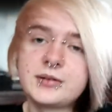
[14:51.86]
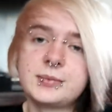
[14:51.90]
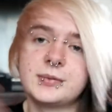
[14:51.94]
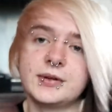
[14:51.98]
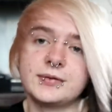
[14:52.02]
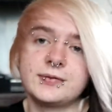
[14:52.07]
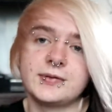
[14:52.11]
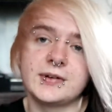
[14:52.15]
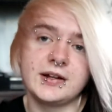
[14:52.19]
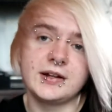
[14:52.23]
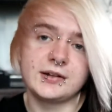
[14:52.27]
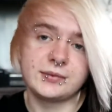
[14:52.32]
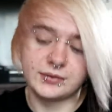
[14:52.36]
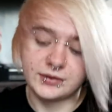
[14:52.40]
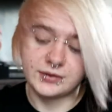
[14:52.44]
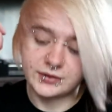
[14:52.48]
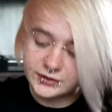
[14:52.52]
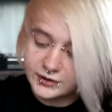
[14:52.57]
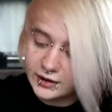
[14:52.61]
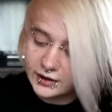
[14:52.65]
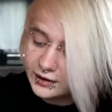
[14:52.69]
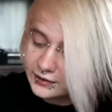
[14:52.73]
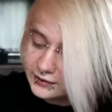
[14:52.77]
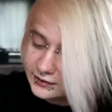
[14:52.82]
my face with the
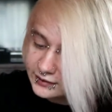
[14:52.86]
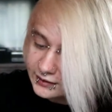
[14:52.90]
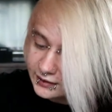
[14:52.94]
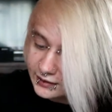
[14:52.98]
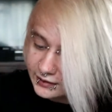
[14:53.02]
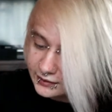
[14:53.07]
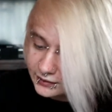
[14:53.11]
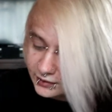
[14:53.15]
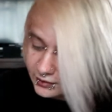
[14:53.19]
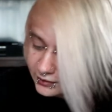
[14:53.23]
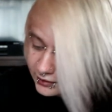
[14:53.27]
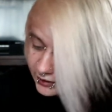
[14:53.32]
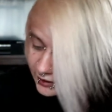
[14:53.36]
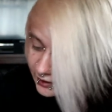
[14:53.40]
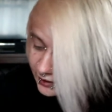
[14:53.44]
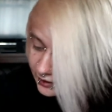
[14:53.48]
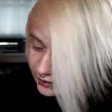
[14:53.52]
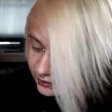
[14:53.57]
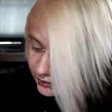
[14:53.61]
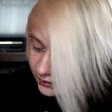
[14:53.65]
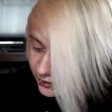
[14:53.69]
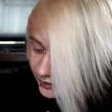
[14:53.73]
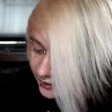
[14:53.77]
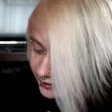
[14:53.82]
sides slightly growing
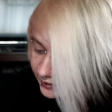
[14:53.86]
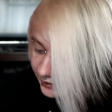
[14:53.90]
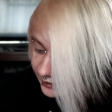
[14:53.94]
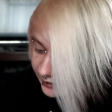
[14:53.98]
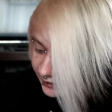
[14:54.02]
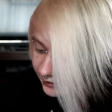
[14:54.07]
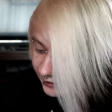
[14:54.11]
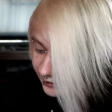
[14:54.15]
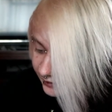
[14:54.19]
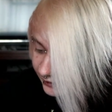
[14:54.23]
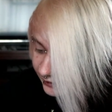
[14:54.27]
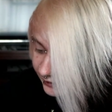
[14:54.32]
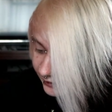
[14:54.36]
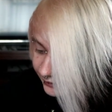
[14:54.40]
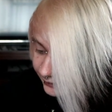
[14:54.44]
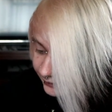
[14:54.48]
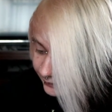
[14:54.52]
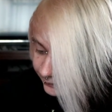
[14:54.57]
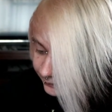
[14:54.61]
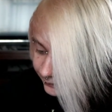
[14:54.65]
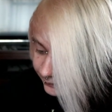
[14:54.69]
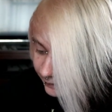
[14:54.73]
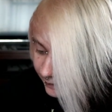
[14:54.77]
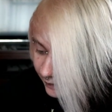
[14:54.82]
out.
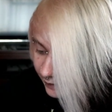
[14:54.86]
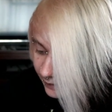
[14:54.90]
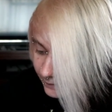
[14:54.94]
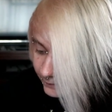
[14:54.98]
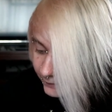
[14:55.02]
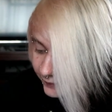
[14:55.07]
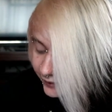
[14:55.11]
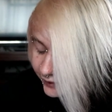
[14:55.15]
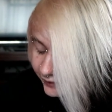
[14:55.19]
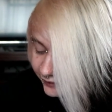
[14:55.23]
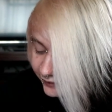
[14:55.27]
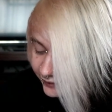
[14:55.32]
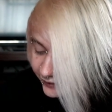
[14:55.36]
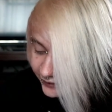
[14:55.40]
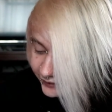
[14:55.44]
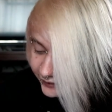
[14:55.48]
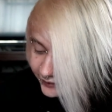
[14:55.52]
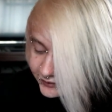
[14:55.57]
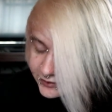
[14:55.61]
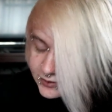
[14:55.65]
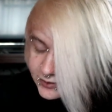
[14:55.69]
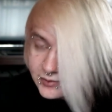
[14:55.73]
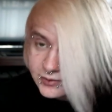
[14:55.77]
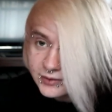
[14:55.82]
my
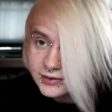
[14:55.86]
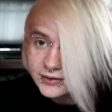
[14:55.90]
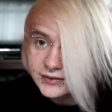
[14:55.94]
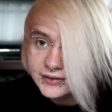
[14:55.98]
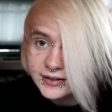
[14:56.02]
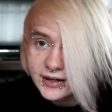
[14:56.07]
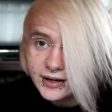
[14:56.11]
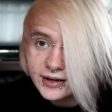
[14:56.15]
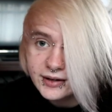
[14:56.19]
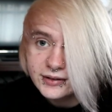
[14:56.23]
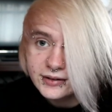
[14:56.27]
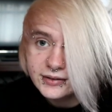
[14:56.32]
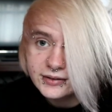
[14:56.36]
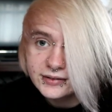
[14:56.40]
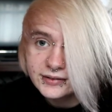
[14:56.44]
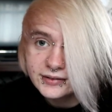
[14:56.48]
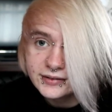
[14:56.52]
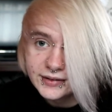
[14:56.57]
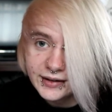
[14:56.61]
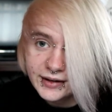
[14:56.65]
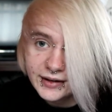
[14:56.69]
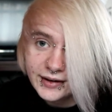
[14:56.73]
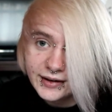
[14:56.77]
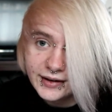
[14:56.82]
eyes, you can
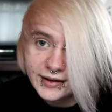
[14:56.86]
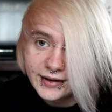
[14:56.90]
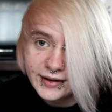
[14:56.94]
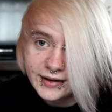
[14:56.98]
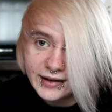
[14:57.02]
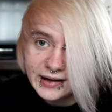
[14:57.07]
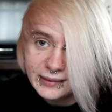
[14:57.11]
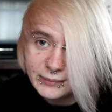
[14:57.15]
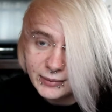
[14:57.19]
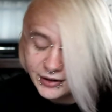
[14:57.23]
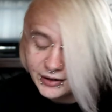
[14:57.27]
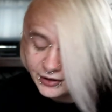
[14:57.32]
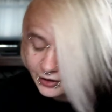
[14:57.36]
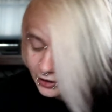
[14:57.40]
tell, I made a